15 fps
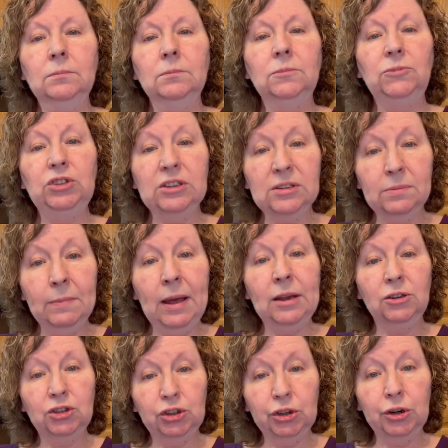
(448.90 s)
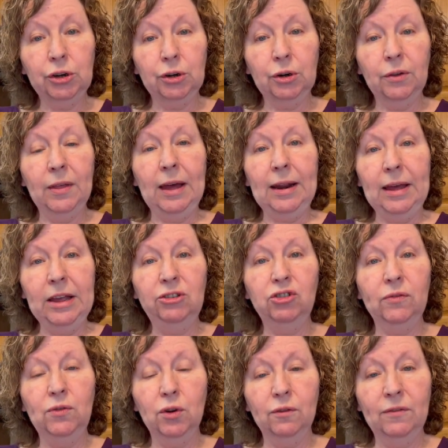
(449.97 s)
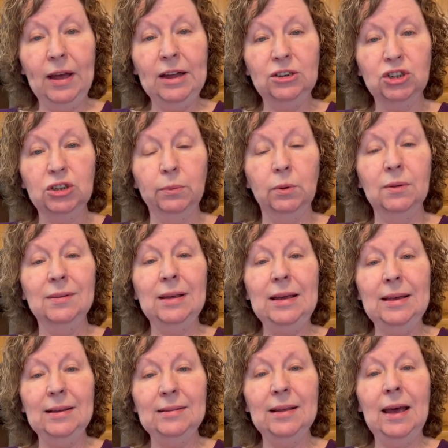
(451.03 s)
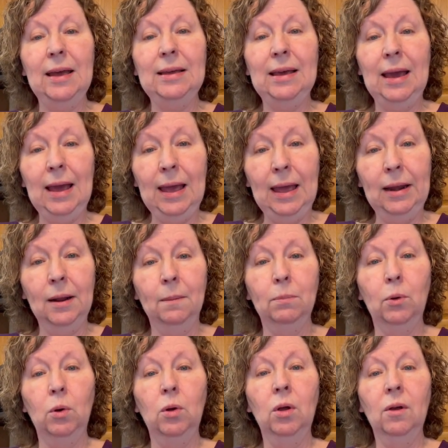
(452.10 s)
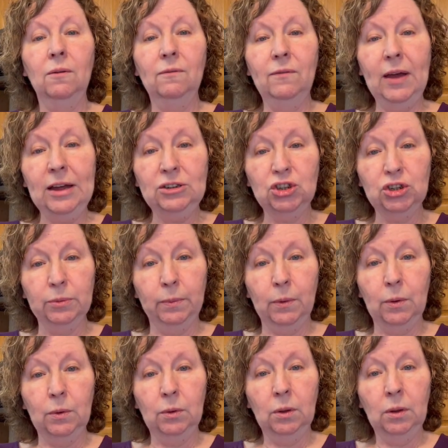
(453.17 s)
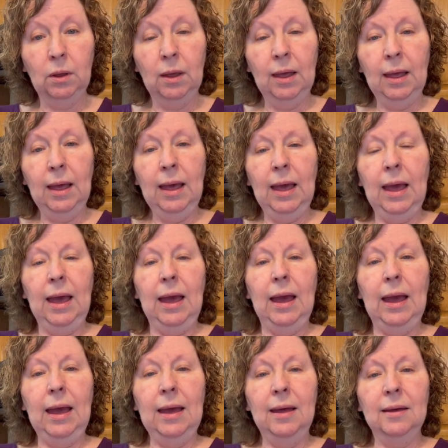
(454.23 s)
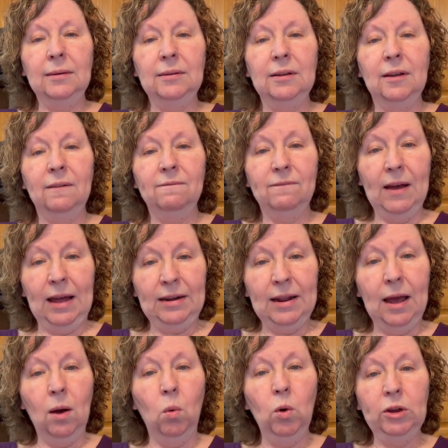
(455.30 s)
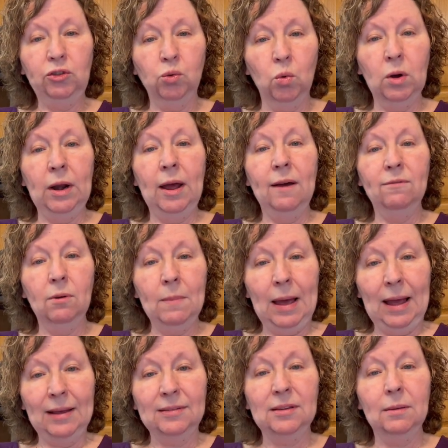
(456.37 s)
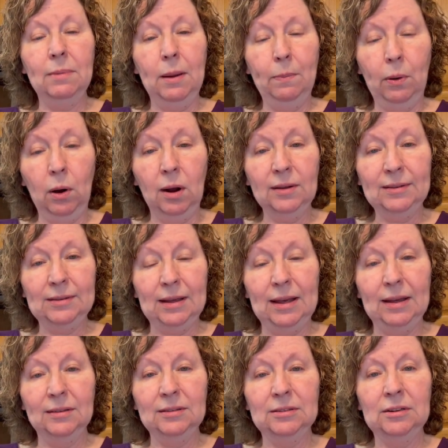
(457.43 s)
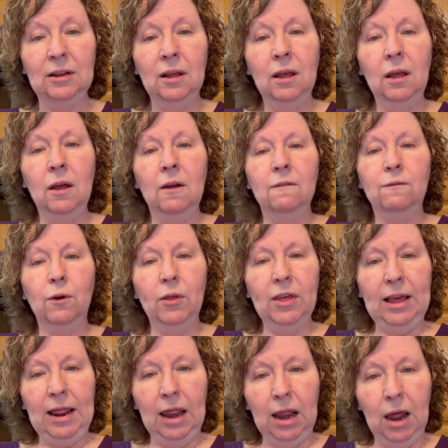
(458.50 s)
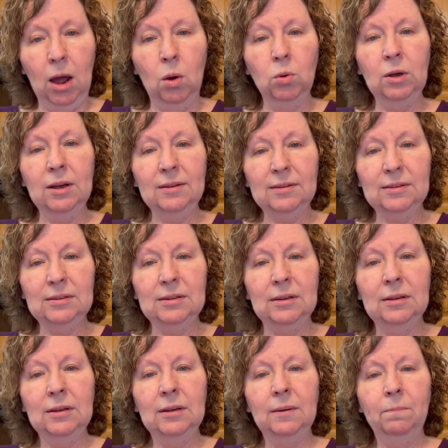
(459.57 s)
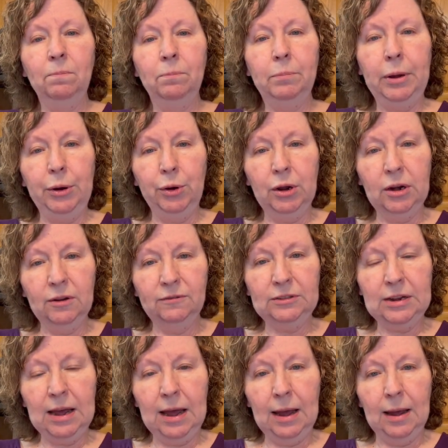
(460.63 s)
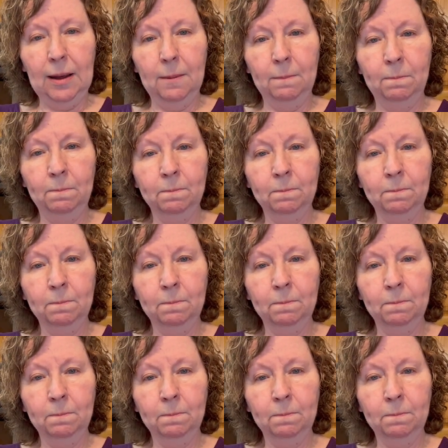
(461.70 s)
just make sure that each of your vegetables is a cannibal vegetable. And find out which one of them has to be processed for the longest period of time.